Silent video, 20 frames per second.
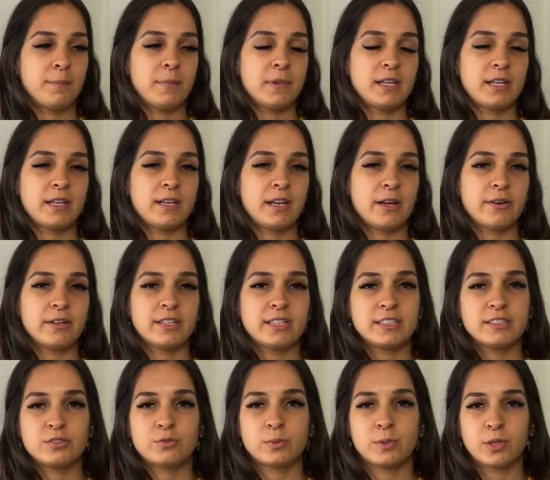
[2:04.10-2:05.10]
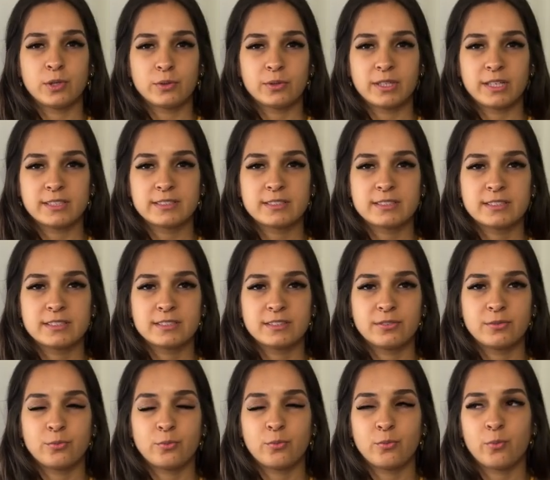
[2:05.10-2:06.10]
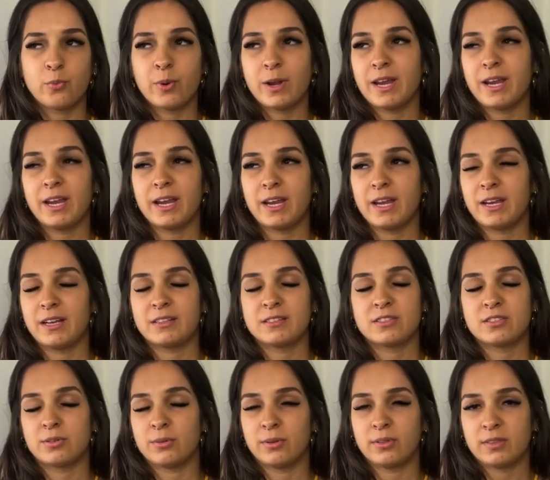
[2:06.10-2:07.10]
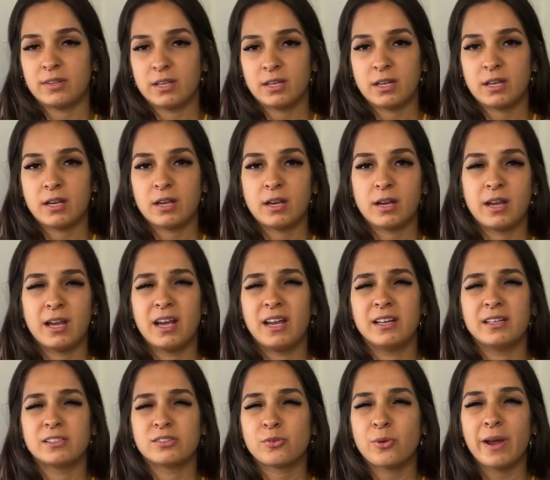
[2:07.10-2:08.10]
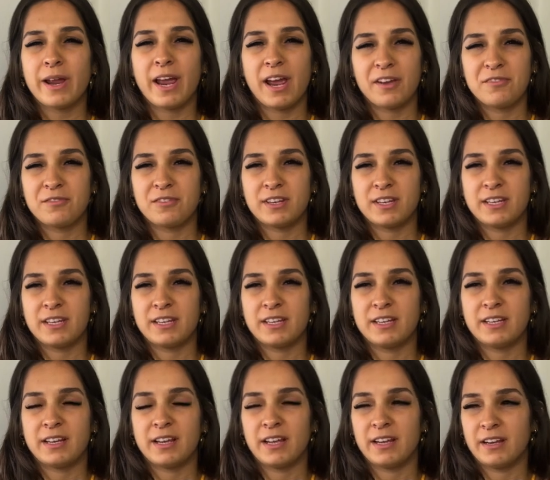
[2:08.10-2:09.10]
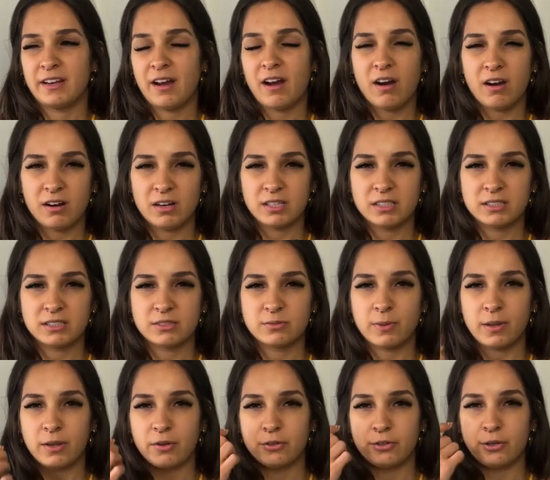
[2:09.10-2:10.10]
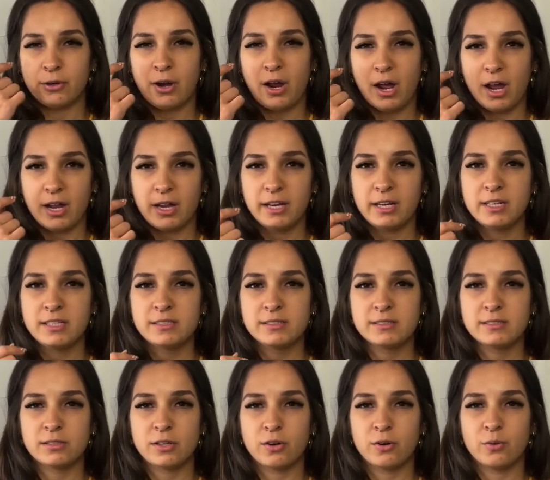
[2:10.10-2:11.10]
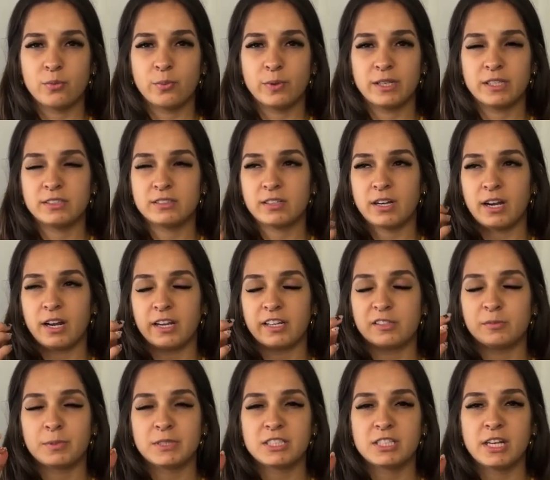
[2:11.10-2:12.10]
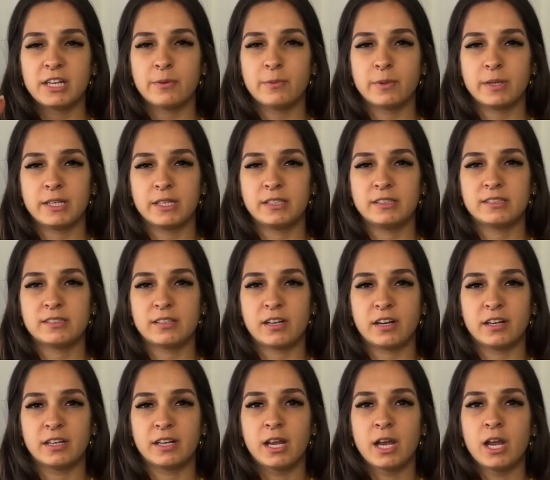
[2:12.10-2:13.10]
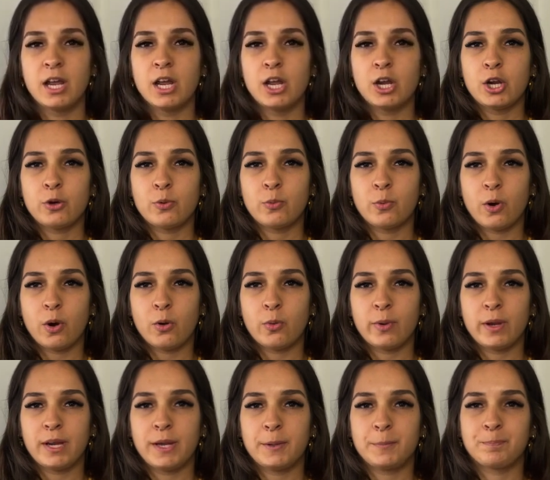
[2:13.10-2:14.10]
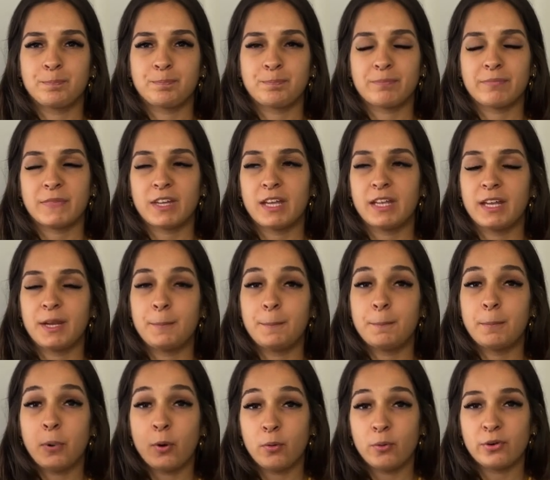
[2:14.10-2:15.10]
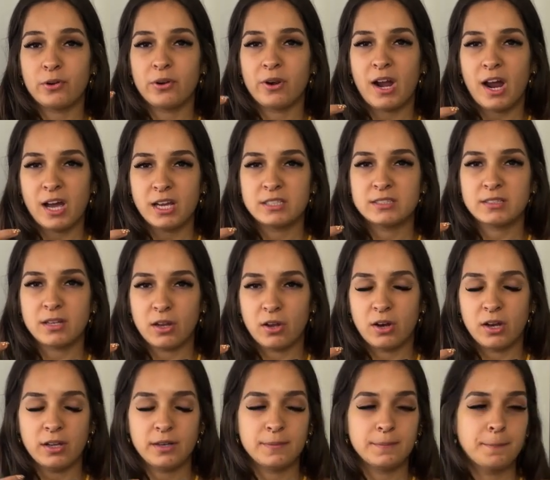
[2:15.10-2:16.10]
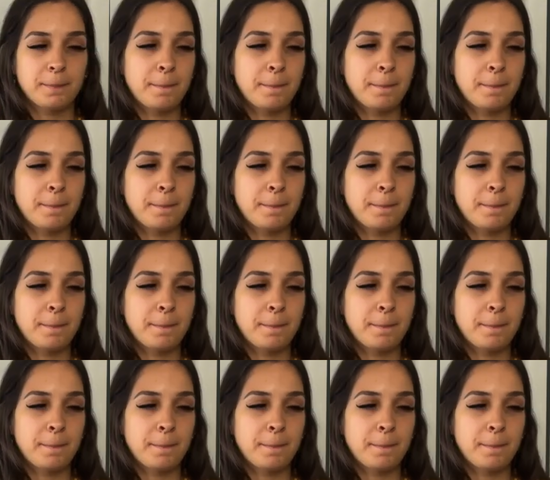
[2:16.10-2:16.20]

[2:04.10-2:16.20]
But nowadays we know that's way too thick, and it's quite heavy and hard as well on your eyes. So when they start, like, especially when they start growing and they poke your eyes a lot.